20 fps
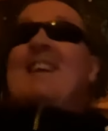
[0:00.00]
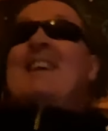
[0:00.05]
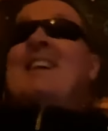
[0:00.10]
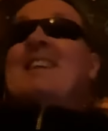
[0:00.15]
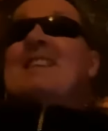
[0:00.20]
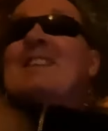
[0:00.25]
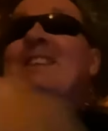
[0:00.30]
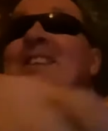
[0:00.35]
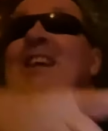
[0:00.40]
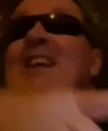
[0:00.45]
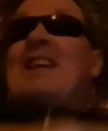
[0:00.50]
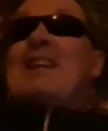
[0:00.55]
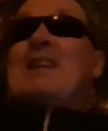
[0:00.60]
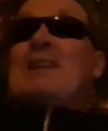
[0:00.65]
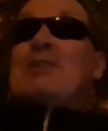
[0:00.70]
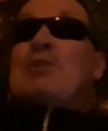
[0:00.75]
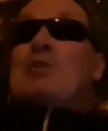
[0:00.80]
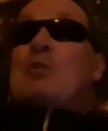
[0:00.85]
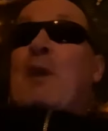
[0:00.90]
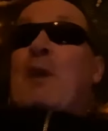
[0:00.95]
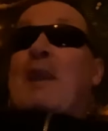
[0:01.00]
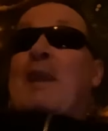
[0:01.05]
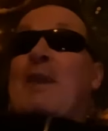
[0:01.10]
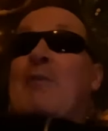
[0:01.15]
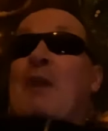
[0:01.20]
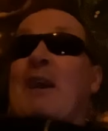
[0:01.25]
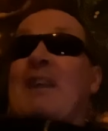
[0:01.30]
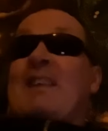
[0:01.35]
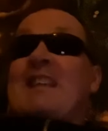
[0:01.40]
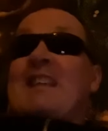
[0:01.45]
It's taken
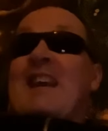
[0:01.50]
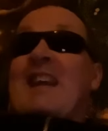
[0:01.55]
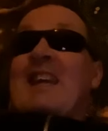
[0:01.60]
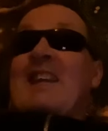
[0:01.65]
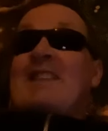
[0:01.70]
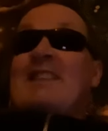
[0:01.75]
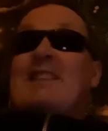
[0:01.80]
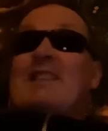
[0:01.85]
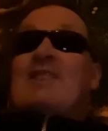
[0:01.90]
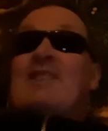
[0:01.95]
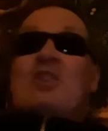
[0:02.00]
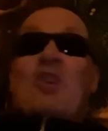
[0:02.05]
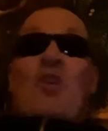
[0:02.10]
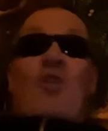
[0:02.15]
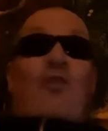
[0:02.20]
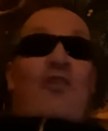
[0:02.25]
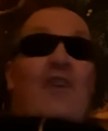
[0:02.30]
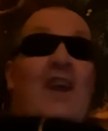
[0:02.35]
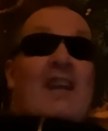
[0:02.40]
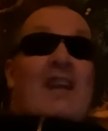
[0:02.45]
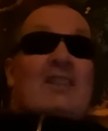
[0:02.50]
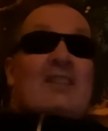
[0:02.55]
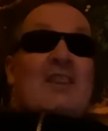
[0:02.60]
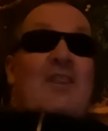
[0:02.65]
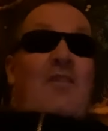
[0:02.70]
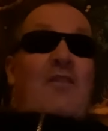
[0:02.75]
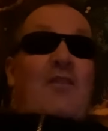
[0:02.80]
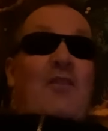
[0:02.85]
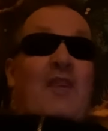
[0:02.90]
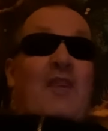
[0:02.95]
21 years,
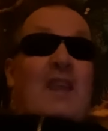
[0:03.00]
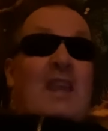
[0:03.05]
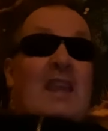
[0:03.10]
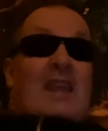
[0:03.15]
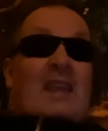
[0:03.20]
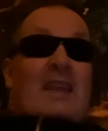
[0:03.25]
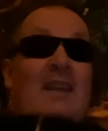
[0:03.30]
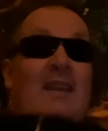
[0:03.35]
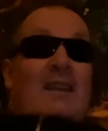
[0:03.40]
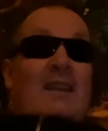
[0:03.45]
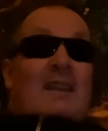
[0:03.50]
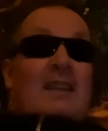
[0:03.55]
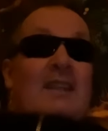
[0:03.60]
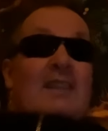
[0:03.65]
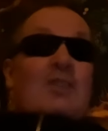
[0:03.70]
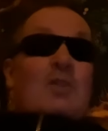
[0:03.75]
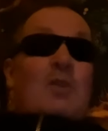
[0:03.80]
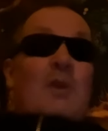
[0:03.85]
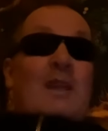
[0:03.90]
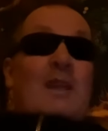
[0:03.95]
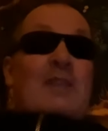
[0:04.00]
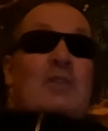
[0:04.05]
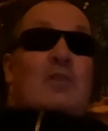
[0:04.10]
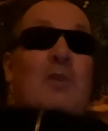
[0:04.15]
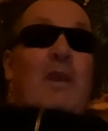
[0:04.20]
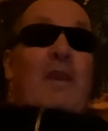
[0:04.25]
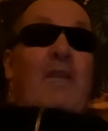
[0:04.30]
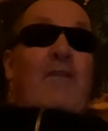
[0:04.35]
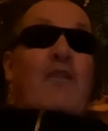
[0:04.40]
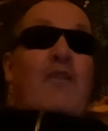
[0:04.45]
2003, it's
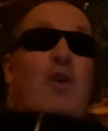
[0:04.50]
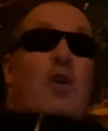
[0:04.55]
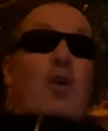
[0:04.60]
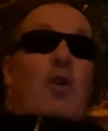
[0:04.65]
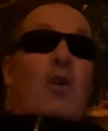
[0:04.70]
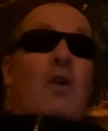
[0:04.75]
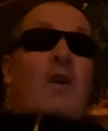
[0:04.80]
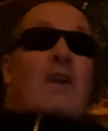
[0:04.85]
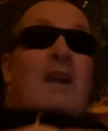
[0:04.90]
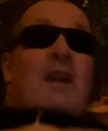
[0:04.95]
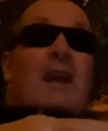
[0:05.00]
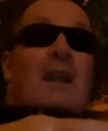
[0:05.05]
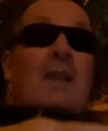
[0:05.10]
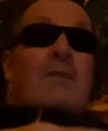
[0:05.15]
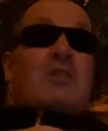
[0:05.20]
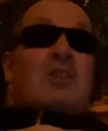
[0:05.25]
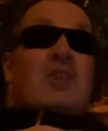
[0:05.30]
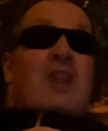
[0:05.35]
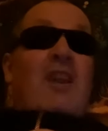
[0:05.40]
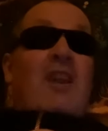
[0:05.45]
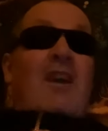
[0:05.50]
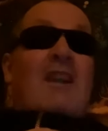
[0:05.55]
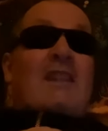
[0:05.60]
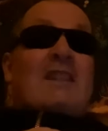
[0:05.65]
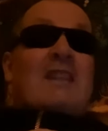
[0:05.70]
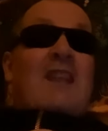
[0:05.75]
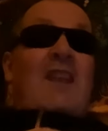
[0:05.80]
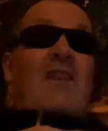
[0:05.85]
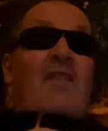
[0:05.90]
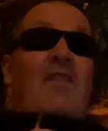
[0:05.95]
2024. And it was an
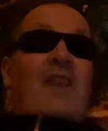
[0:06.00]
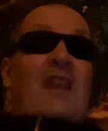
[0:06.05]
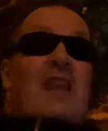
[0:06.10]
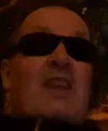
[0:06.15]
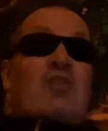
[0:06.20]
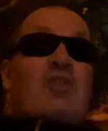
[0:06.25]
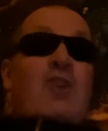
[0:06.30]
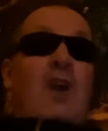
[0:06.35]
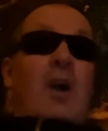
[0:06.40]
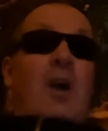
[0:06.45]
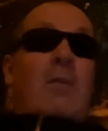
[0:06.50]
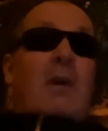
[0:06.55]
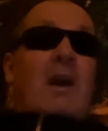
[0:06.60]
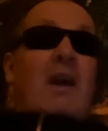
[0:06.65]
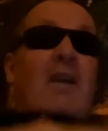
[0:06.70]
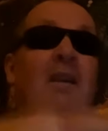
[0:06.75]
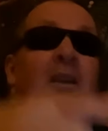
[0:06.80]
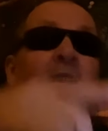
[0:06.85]
ITV drama